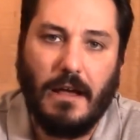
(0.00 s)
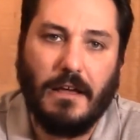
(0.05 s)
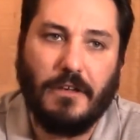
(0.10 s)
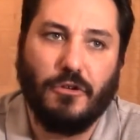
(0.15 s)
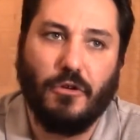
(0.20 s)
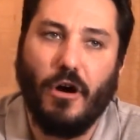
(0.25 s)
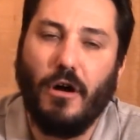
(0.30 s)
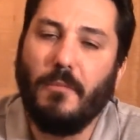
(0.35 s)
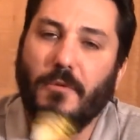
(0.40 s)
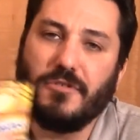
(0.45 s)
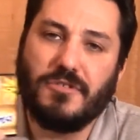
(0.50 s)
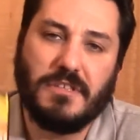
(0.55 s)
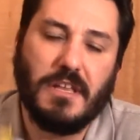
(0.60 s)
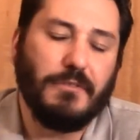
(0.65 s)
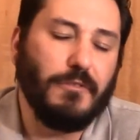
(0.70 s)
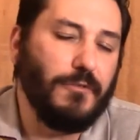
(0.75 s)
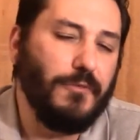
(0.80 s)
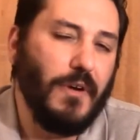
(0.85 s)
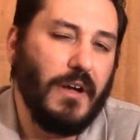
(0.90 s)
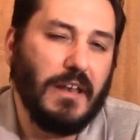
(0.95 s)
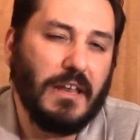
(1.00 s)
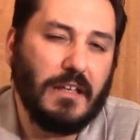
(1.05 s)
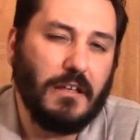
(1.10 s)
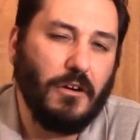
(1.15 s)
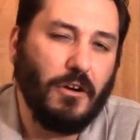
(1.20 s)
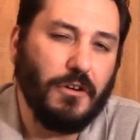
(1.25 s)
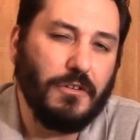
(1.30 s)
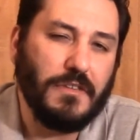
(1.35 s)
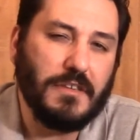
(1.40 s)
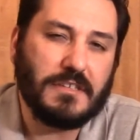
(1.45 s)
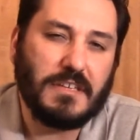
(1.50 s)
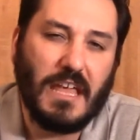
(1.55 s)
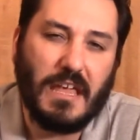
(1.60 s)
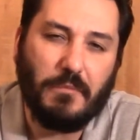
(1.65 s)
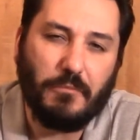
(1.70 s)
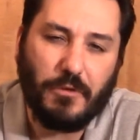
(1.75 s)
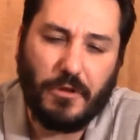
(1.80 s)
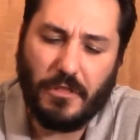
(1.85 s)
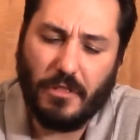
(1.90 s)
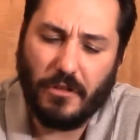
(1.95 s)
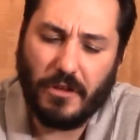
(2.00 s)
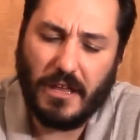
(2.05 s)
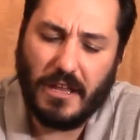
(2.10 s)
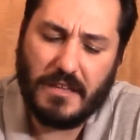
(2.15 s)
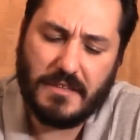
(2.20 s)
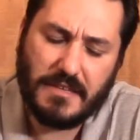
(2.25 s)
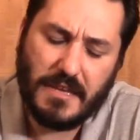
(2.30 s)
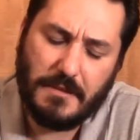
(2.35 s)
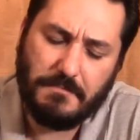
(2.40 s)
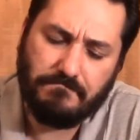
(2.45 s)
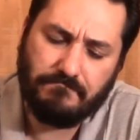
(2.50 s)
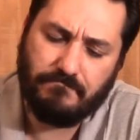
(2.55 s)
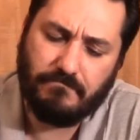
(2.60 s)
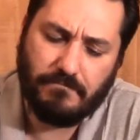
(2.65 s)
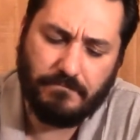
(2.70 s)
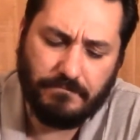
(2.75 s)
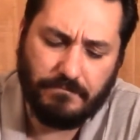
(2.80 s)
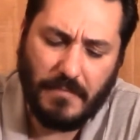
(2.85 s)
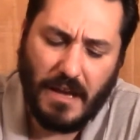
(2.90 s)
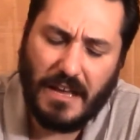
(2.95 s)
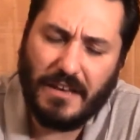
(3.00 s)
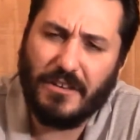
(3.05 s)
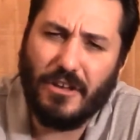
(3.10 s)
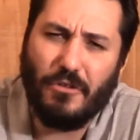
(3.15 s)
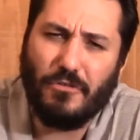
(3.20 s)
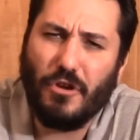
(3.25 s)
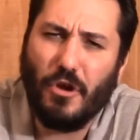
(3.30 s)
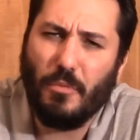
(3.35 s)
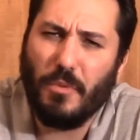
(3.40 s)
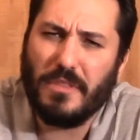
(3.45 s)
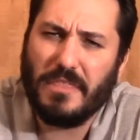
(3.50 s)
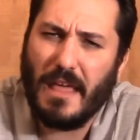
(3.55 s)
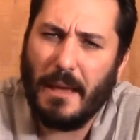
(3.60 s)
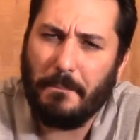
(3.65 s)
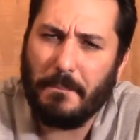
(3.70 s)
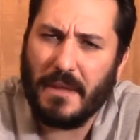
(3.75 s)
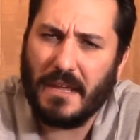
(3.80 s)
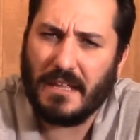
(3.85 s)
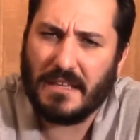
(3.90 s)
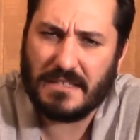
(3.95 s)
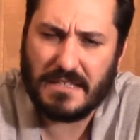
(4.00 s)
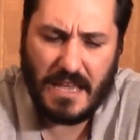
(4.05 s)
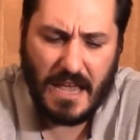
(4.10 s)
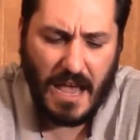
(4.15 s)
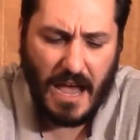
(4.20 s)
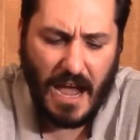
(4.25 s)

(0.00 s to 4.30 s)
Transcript: You'll almost never find a card in this game where you look at it and say, I don't know what that means.